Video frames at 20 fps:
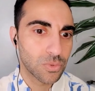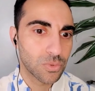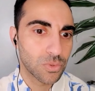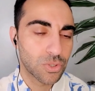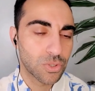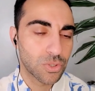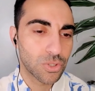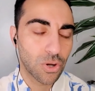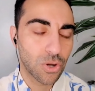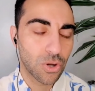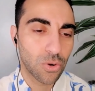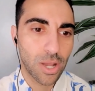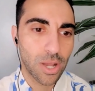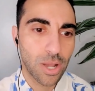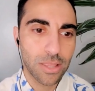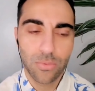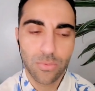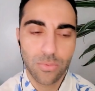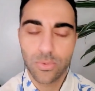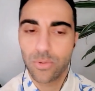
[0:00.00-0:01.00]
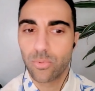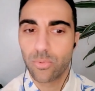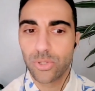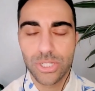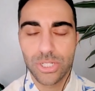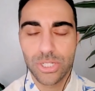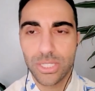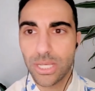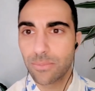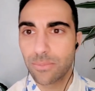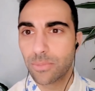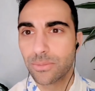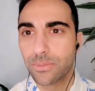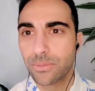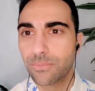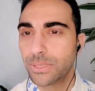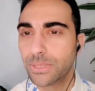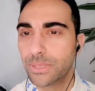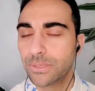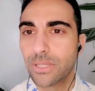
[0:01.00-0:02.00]
So I think we were just able to
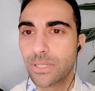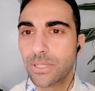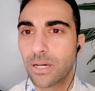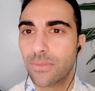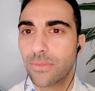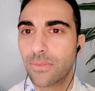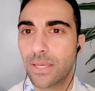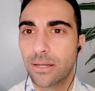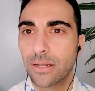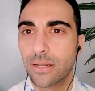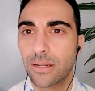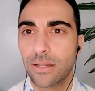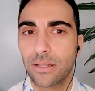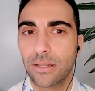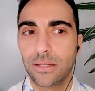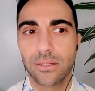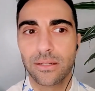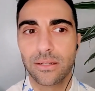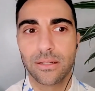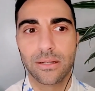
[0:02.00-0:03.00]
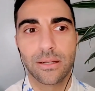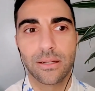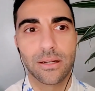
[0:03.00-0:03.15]
build on that and